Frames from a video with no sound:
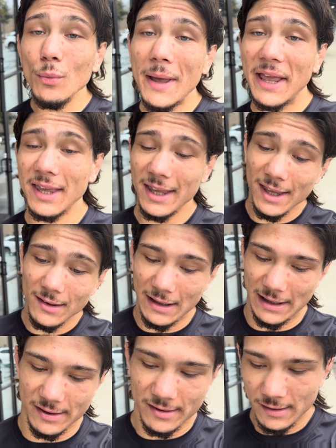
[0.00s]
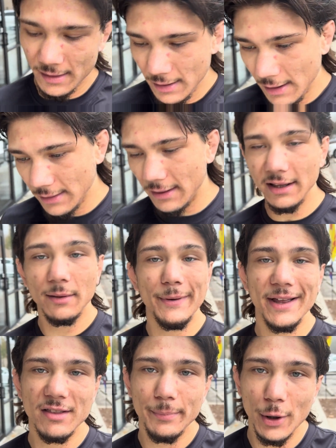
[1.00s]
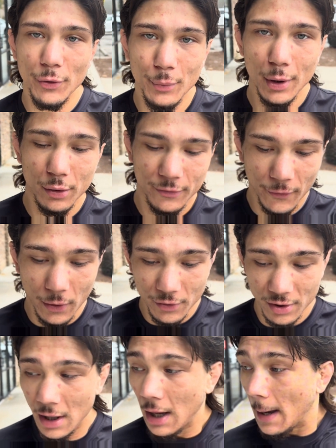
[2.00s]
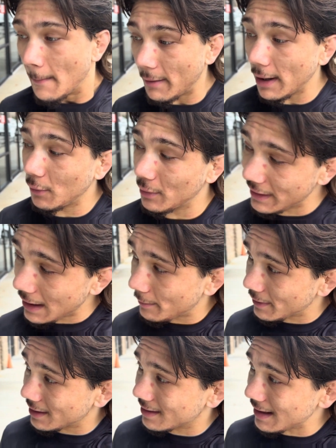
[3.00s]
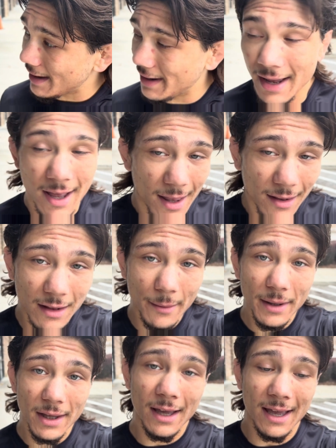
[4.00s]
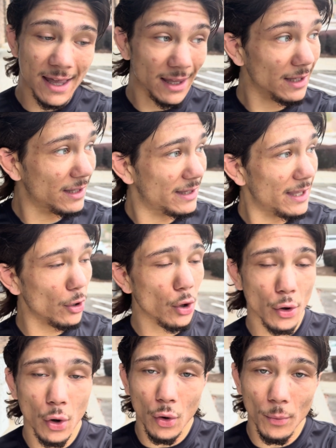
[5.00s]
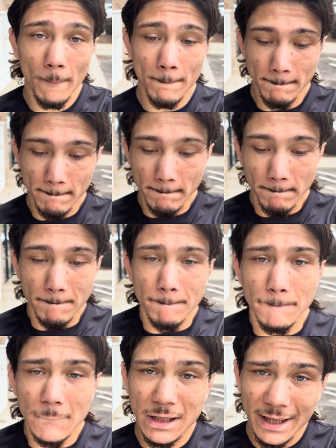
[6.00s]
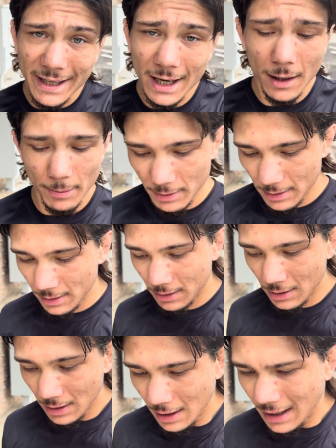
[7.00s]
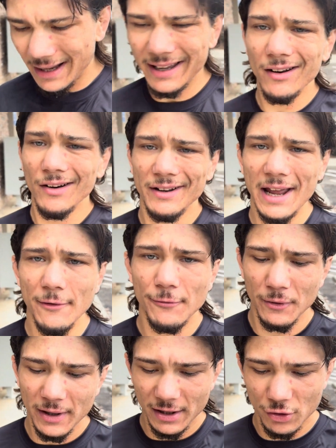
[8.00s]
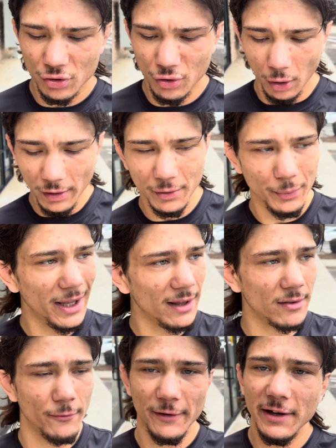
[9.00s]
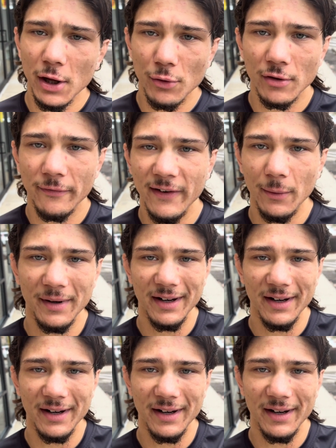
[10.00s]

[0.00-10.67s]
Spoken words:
make you eat less. It's like the best of both worlds, folks. But with that being said, let me get on home, clean up, and get our day freaking started. We got some videos to film